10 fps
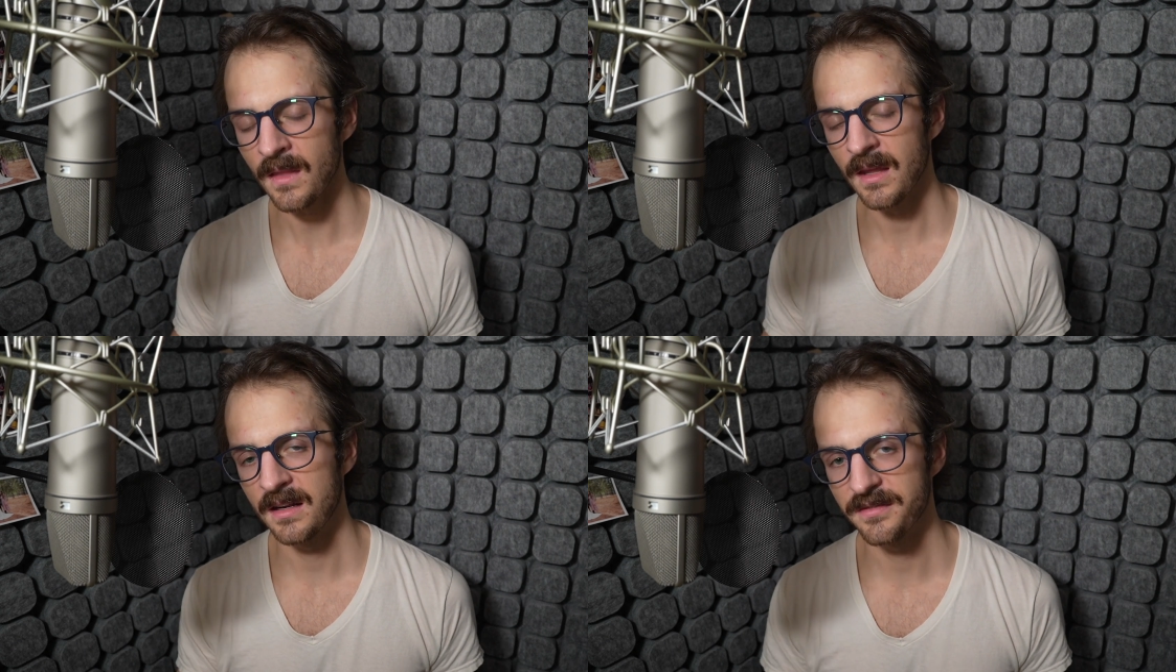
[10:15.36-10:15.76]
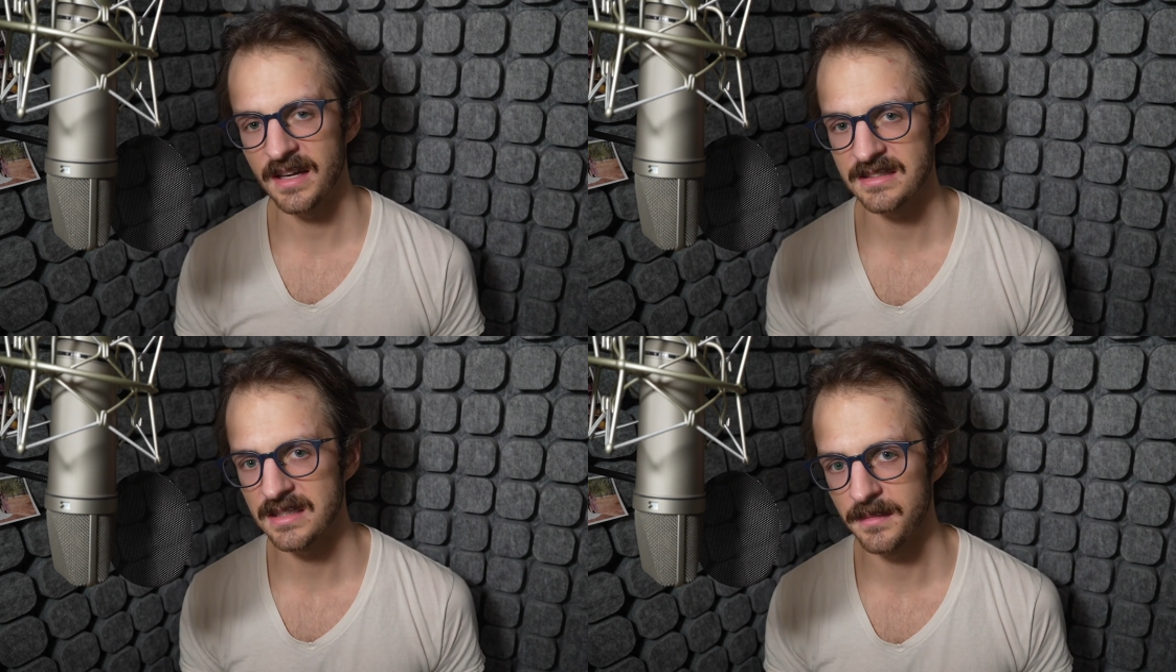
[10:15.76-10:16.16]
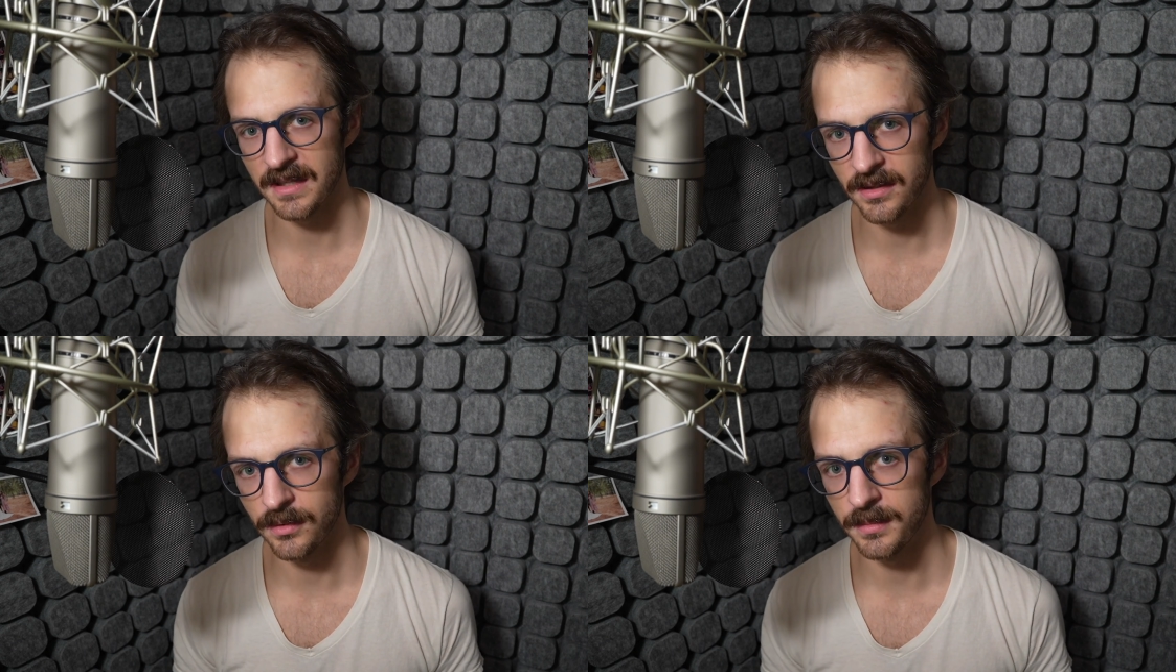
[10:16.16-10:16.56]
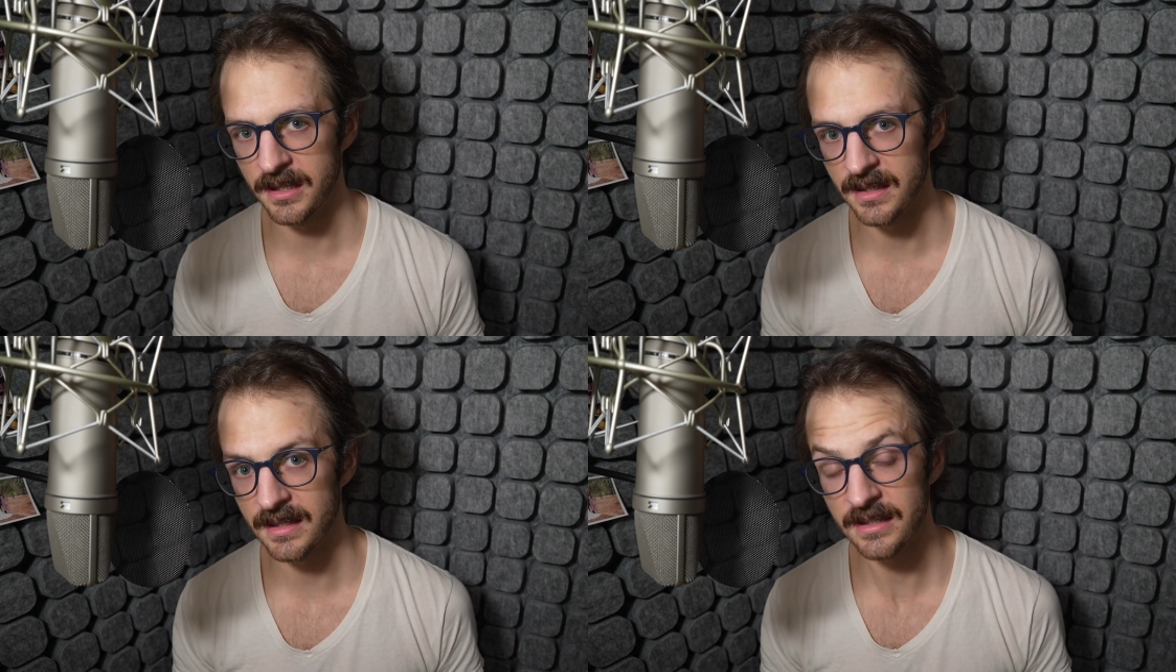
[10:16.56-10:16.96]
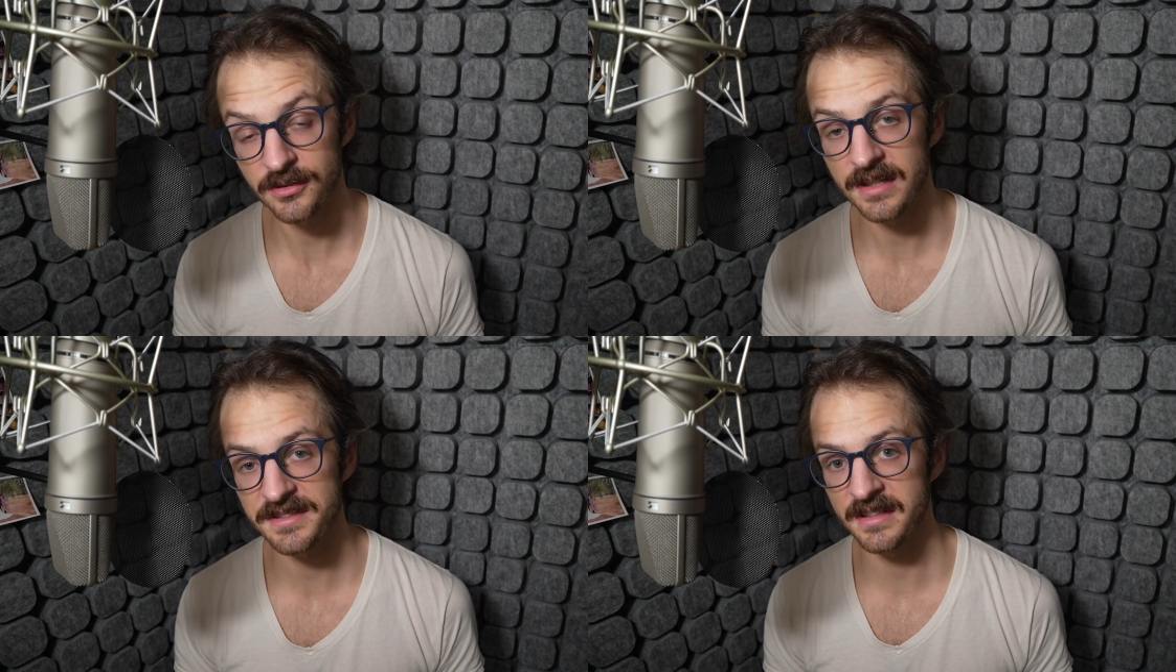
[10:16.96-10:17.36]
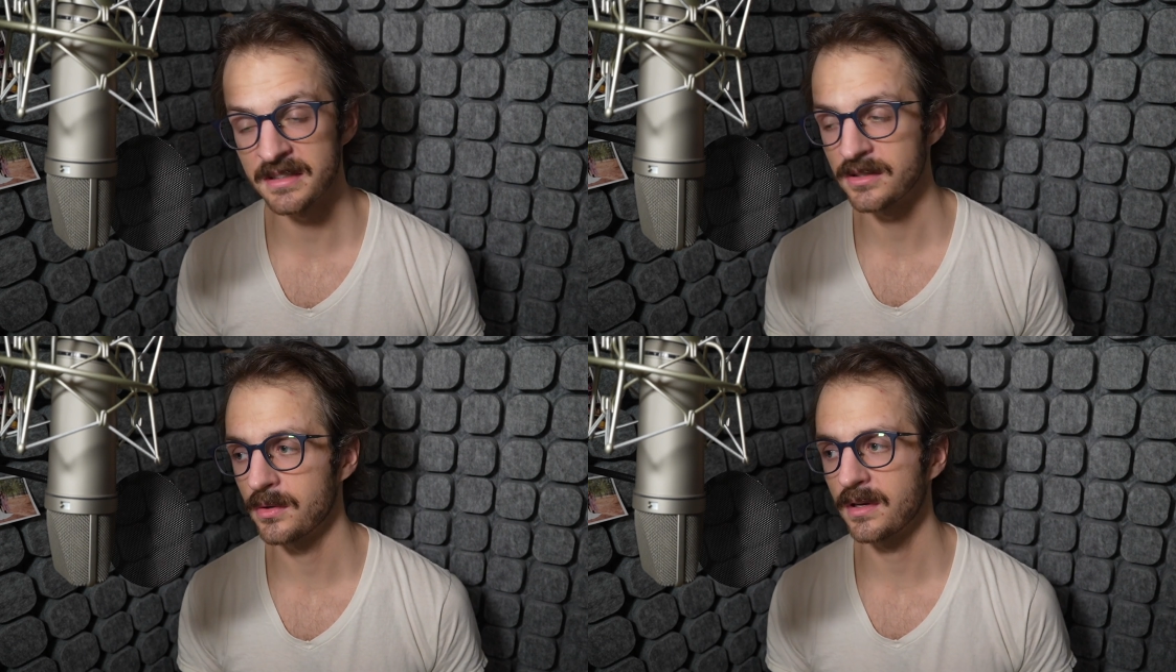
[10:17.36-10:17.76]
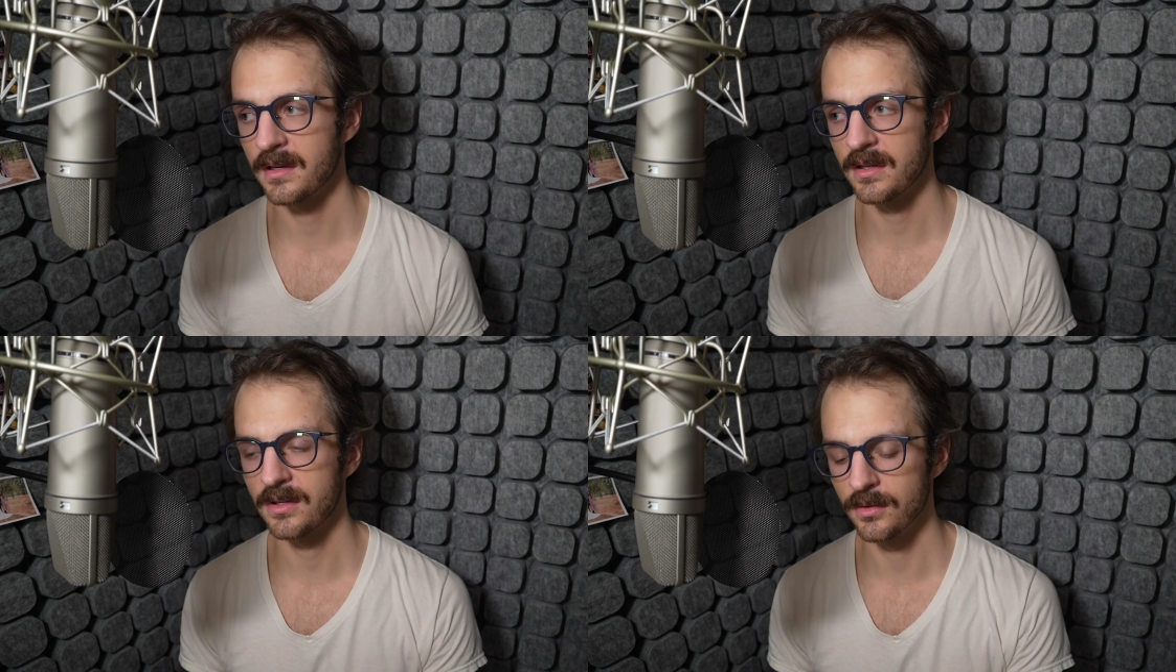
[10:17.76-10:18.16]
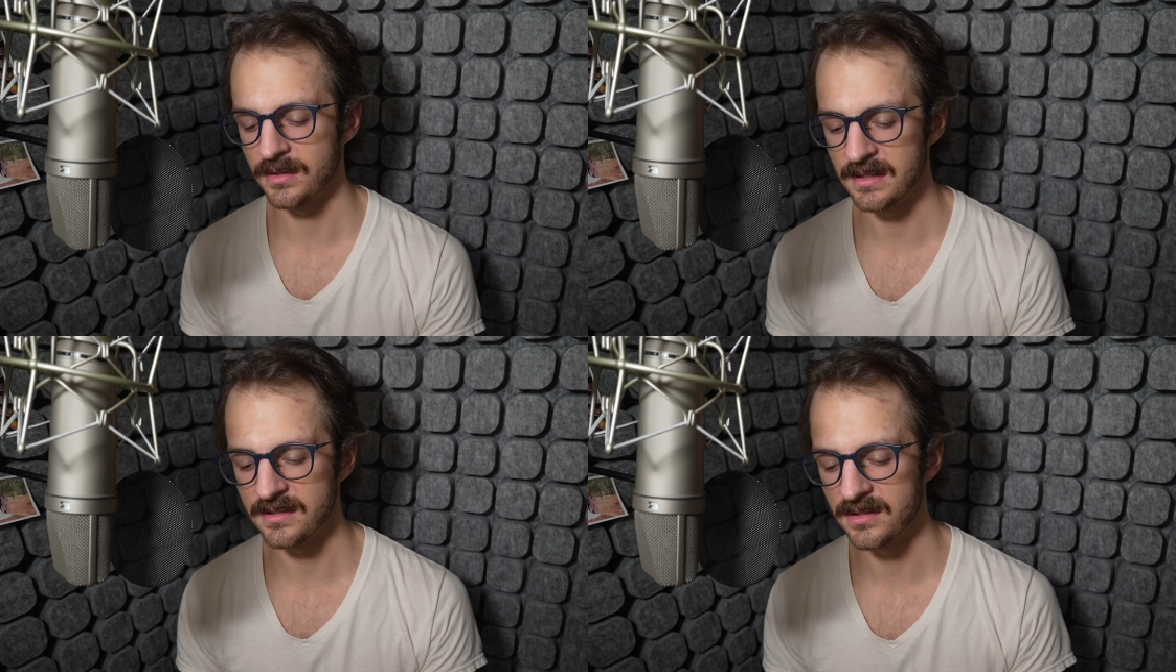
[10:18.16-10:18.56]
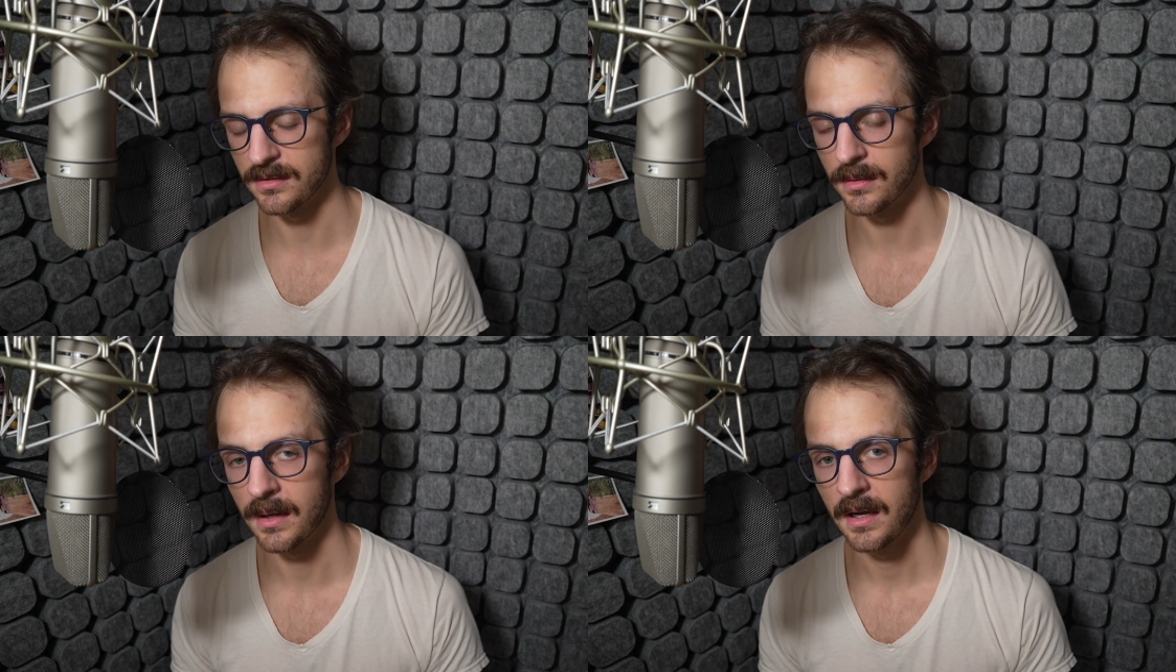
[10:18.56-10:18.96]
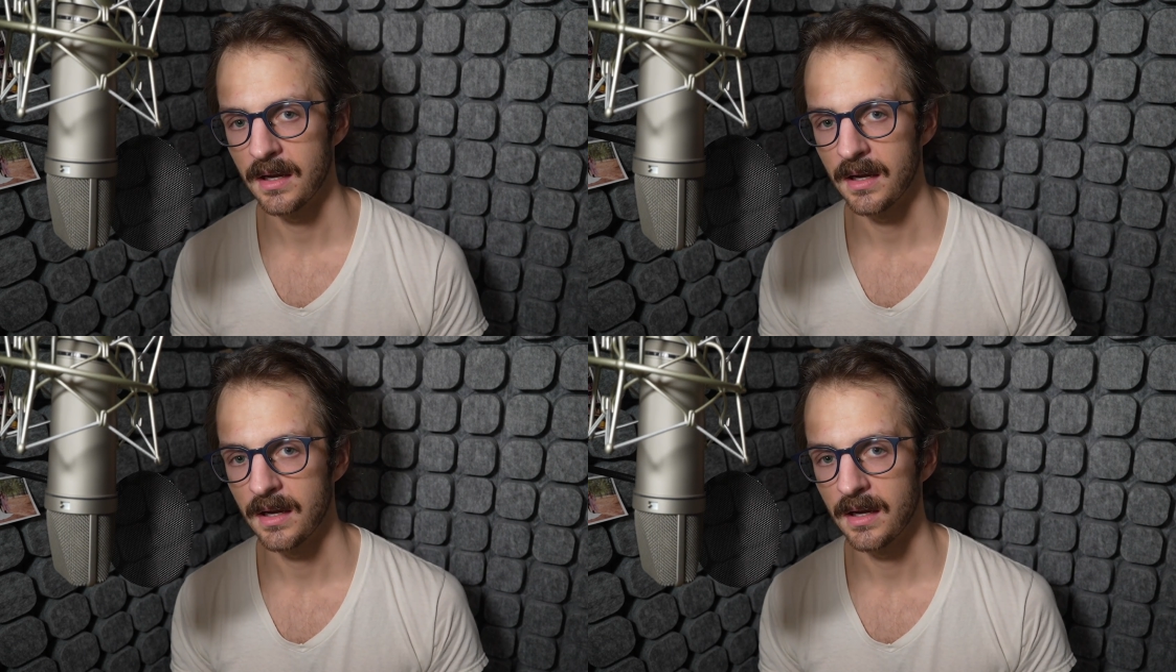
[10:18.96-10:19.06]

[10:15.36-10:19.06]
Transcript: and if that's something you'd be interested in doing, you'll need to